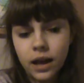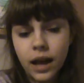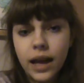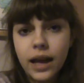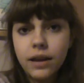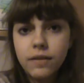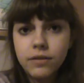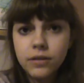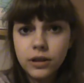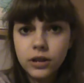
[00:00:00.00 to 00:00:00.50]
I
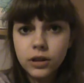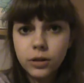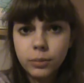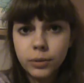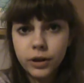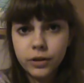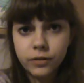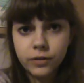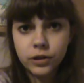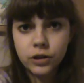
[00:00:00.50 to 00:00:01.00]
have a little
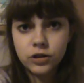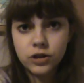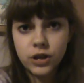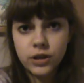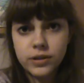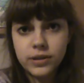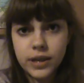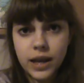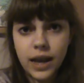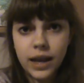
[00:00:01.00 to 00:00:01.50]
bit of footage
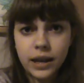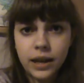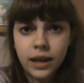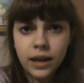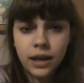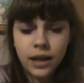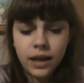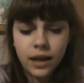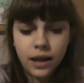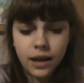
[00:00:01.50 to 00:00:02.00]
outside.
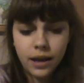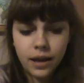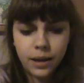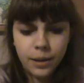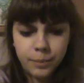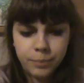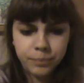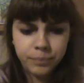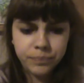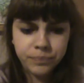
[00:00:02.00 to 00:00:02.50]

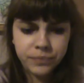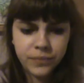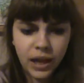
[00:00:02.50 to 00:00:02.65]
Um,